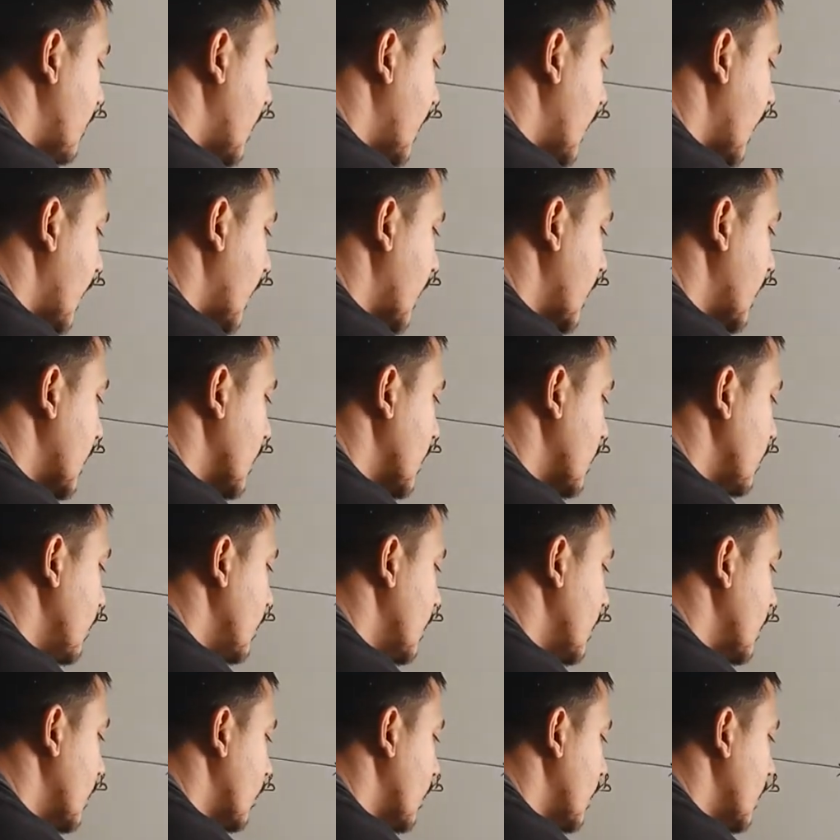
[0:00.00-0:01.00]
the angle
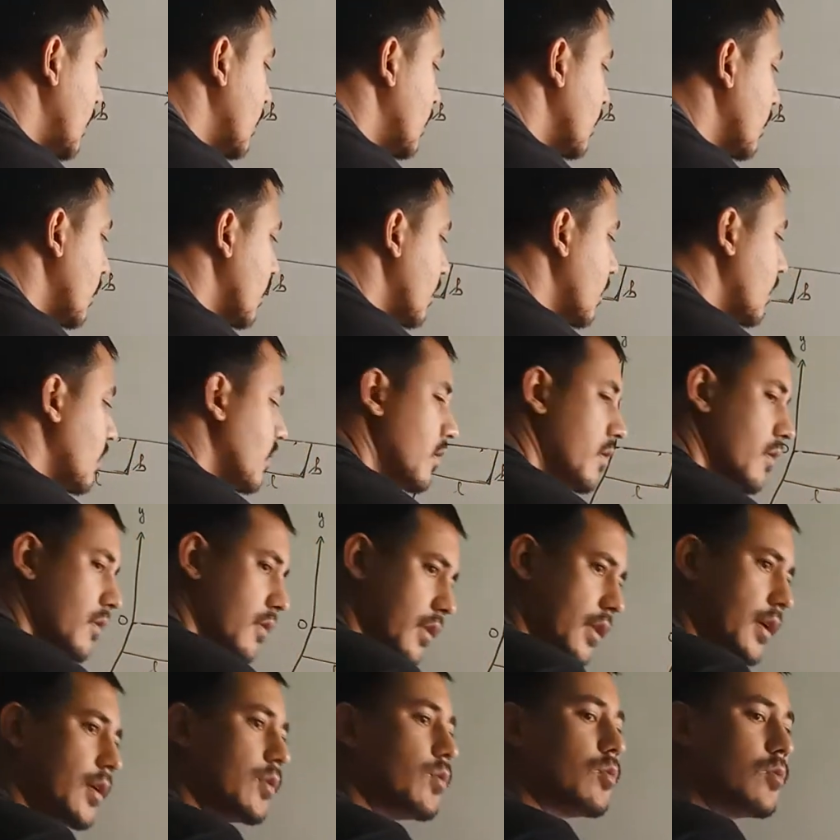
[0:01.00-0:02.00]
between
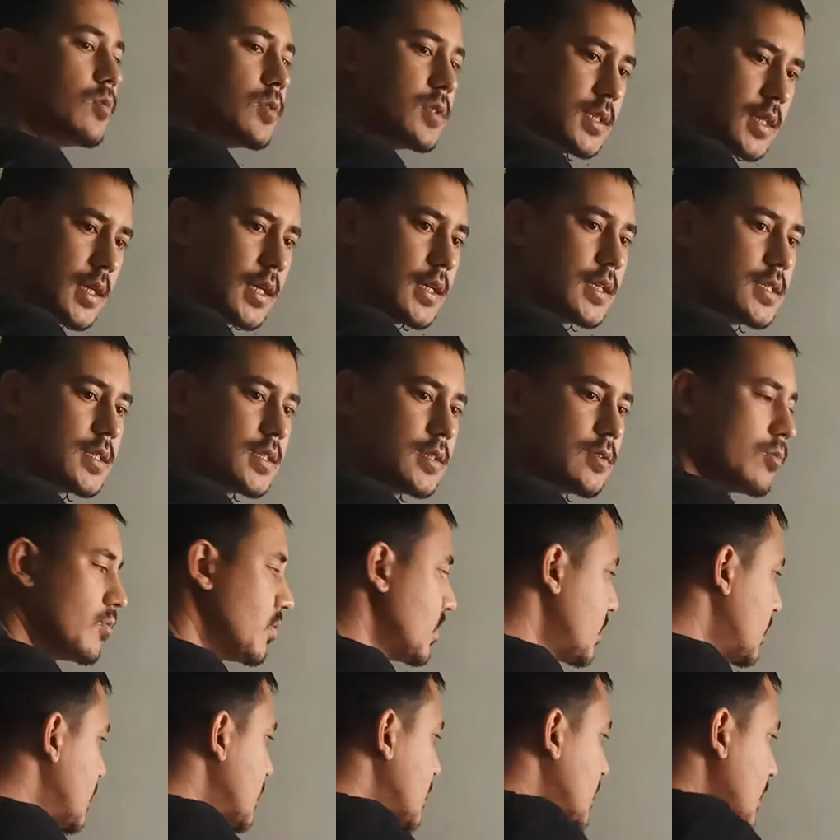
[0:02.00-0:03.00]
the two sides,
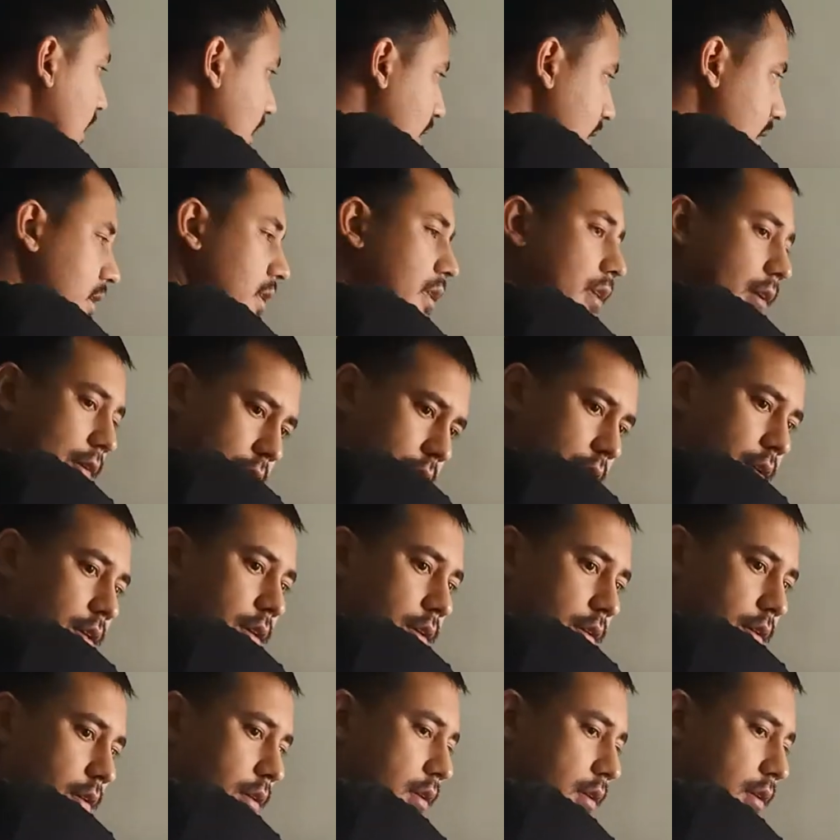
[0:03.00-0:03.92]
which is 90 degrees.